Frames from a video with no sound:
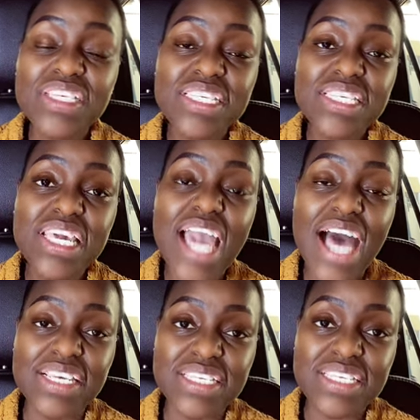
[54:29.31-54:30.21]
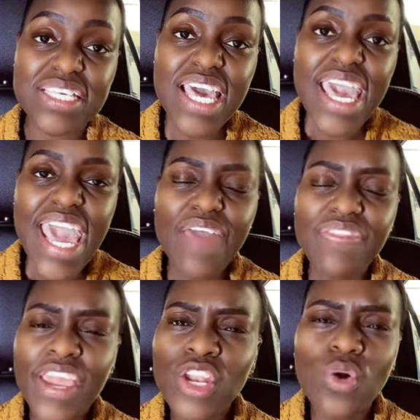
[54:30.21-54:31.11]
they see us
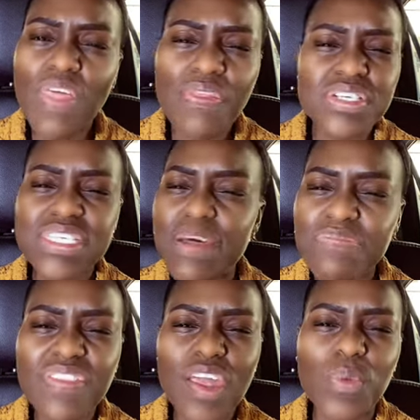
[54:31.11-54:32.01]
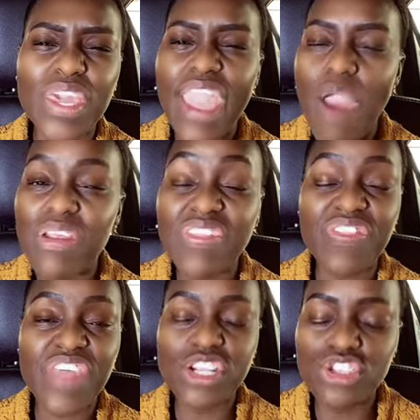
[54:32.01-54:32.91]
and they know that there's something that we carry
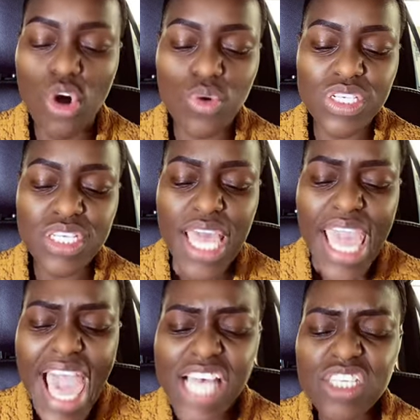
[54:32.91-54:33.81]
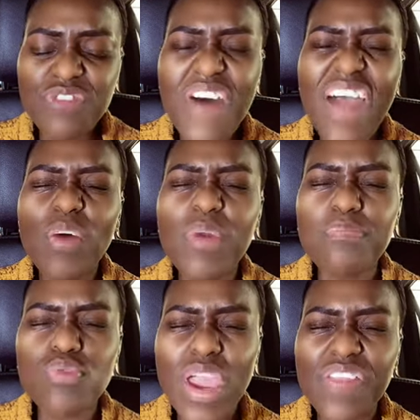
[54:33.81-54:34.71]
that they don't. And so, Father,
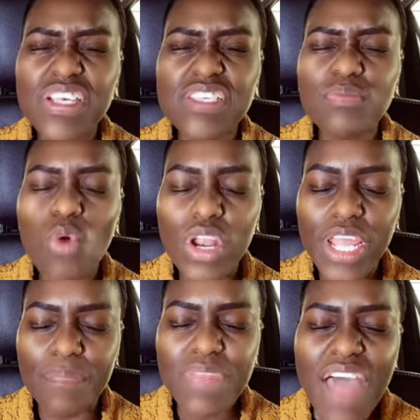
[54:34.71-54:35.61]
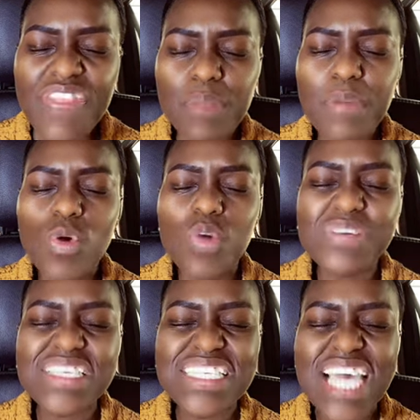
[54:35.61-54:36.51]
we pray this morning that may
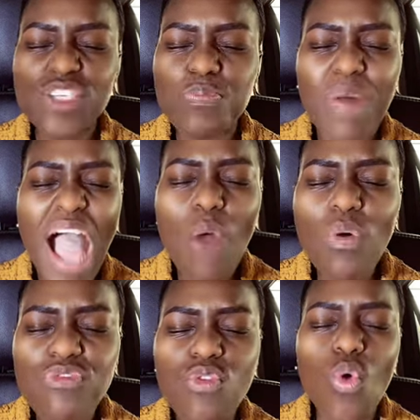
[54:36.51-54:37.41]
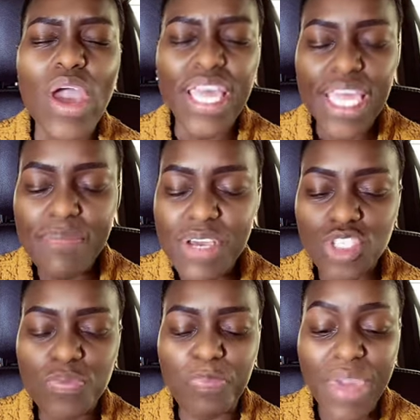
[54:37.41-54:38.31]
we be such powerful
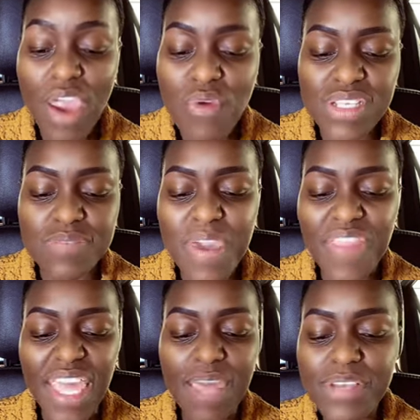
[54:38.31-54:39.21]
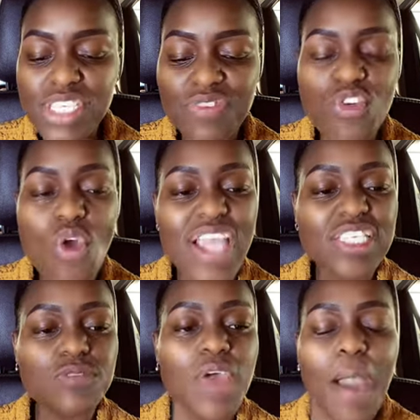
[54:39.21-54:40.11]
image bearers. May the image of
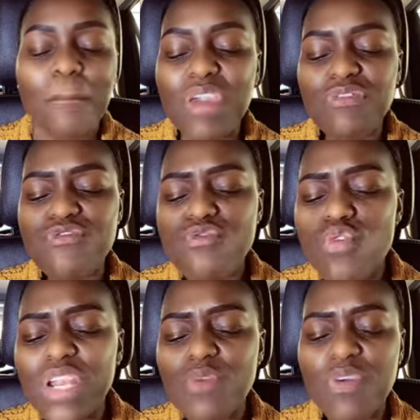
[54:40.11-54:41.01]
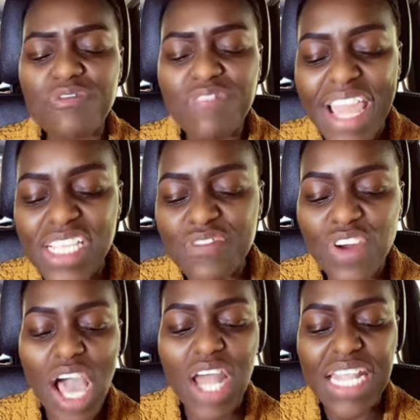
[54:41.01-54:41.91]
Christ be fully
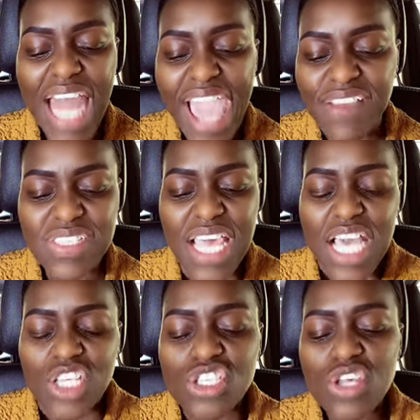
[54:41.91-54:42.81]
reflective on our lives